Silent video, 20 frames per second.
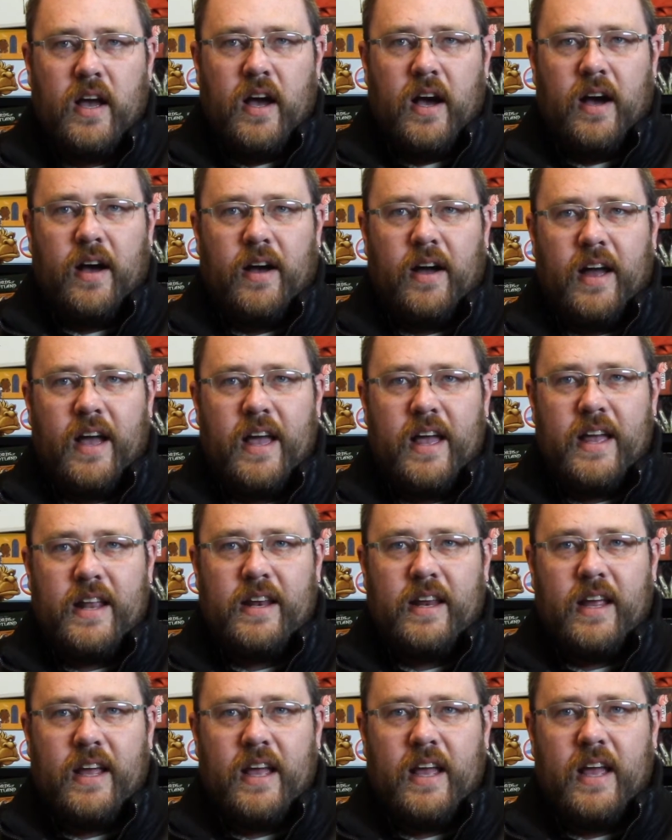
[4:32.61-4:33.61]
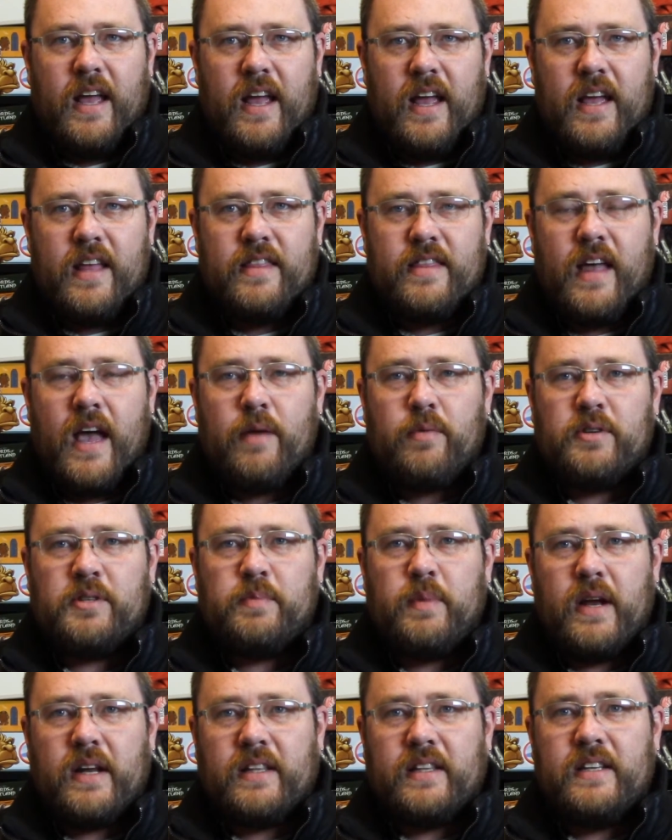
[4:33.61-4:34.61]
And in that
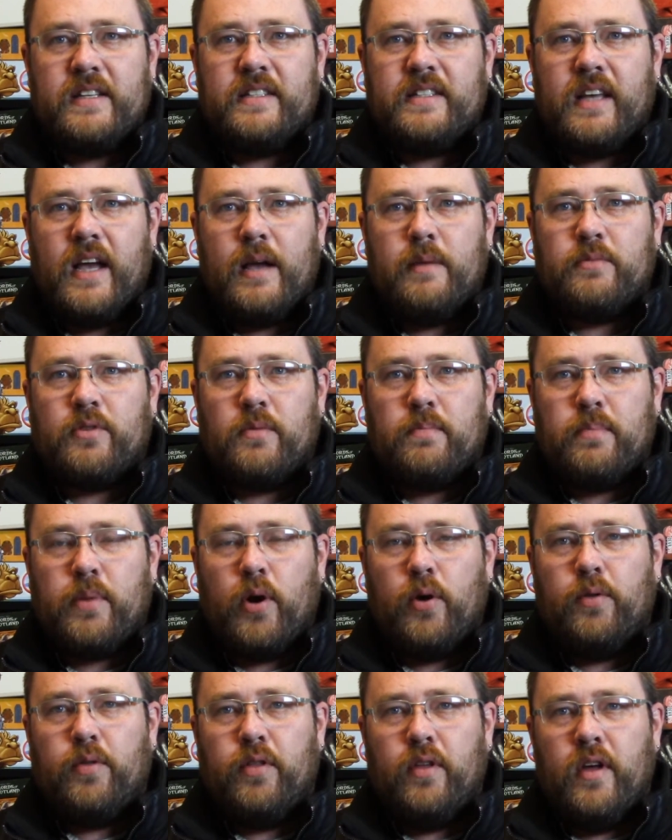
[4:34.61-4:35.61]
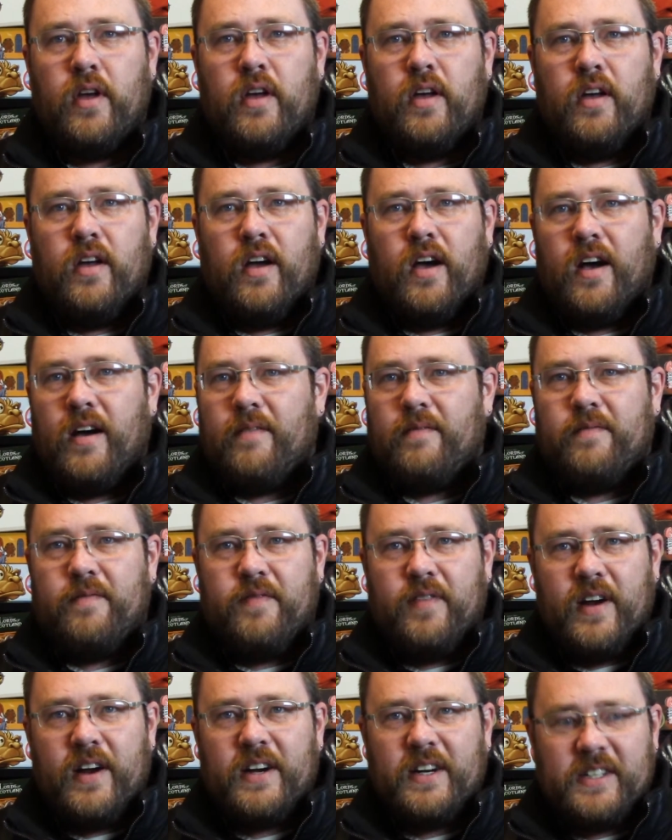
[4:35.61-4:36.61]
respect, these games are both
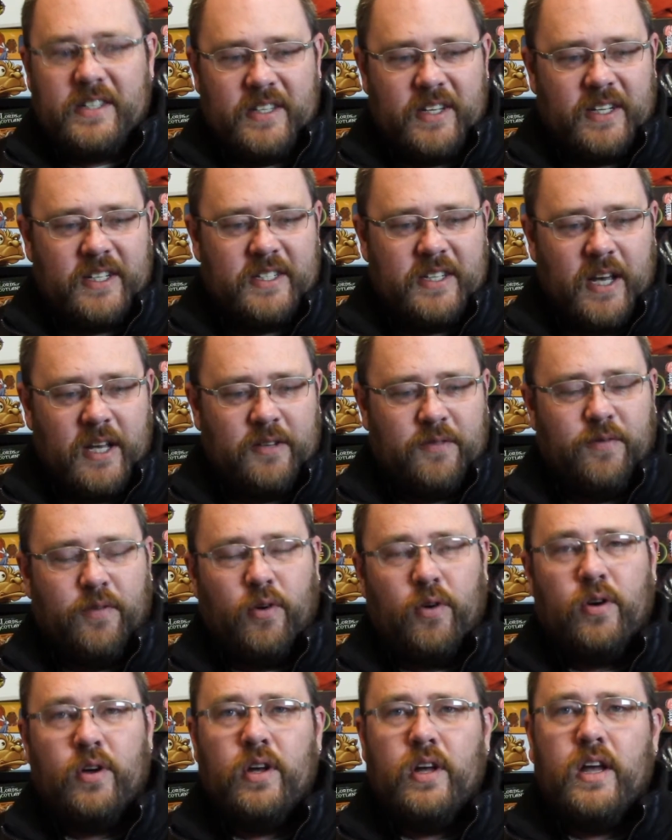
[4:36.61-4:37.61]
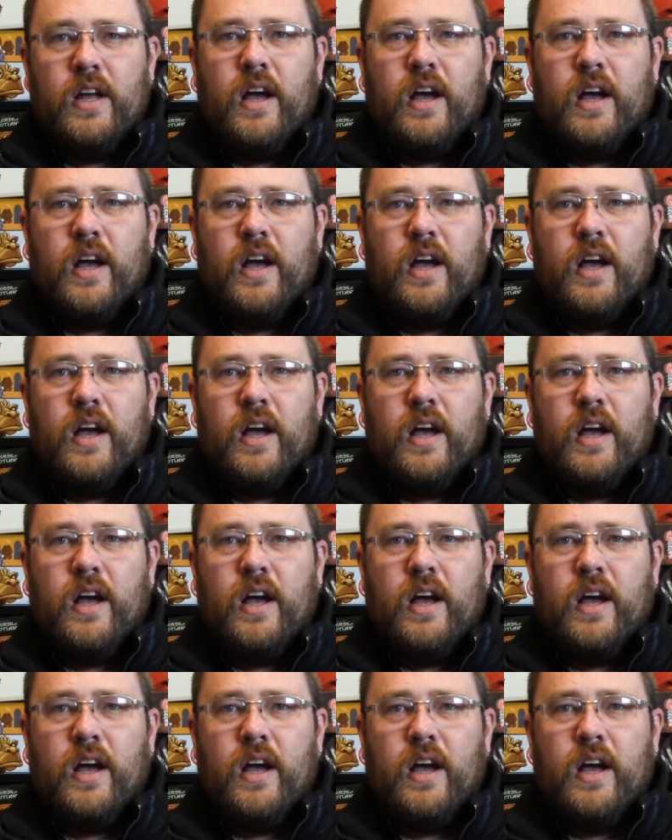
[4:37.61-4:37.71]
very successful.